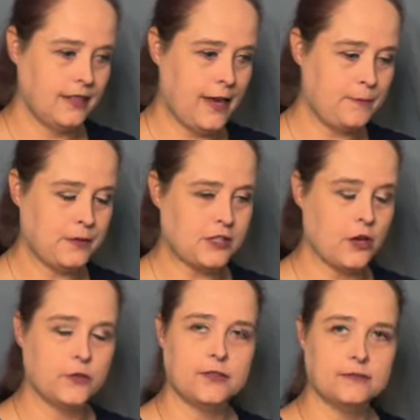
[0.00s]

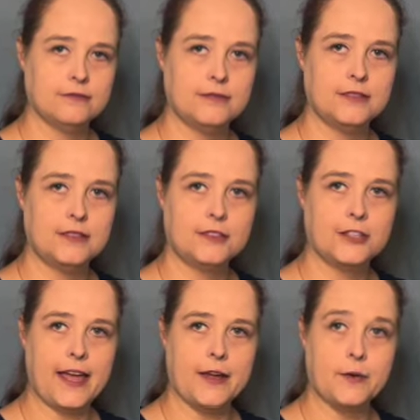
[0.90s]
episode
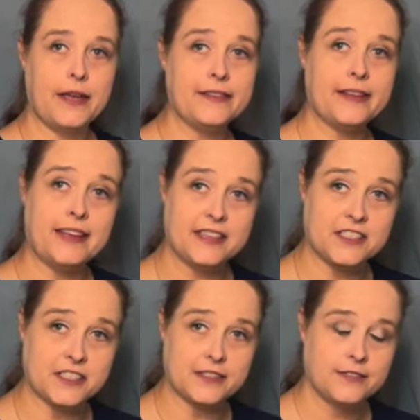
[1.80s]
today in the kitchen.